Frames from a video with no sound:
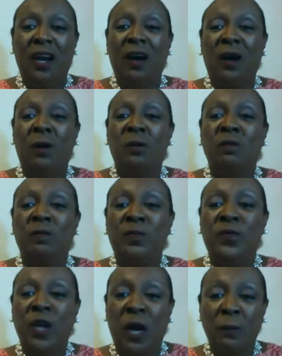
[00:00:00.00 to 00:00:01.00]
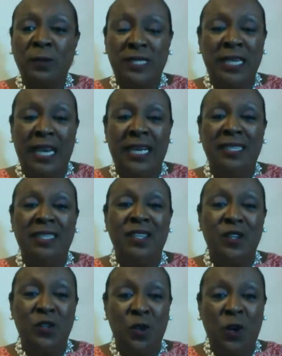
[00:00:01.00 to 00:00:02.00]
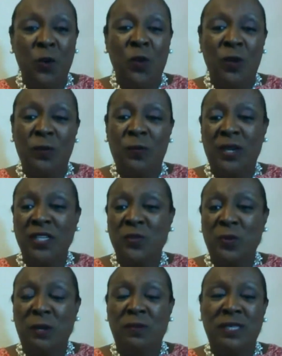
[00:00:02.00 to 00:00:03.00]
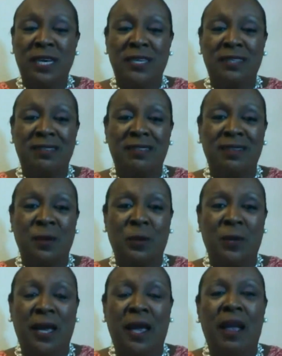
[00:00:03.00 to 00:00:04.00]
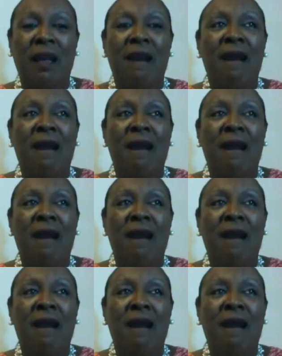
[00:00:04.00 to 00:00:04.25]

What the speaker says: to update your WordPress websites, okay?